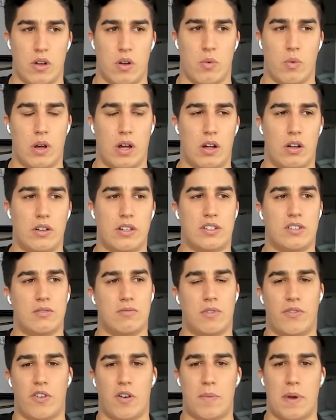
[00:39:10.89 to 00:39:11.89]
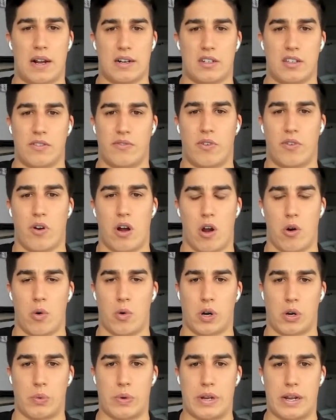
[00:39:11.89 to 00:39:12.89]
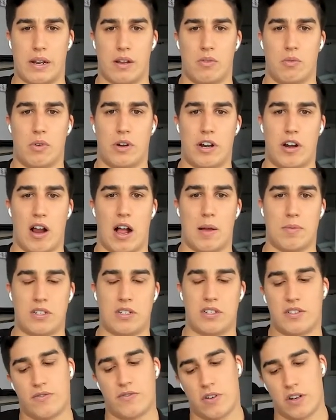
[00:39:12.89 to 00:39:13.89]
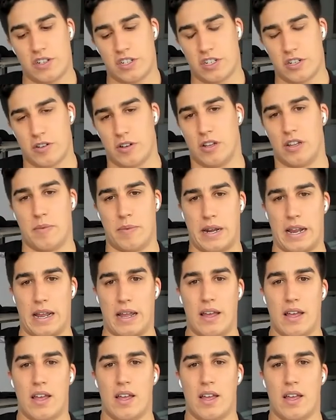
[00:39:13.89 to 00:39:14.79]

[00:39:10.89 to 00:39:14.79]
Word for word: Well, let's refer back to the four hour work week. What are your options? First, you eliminate.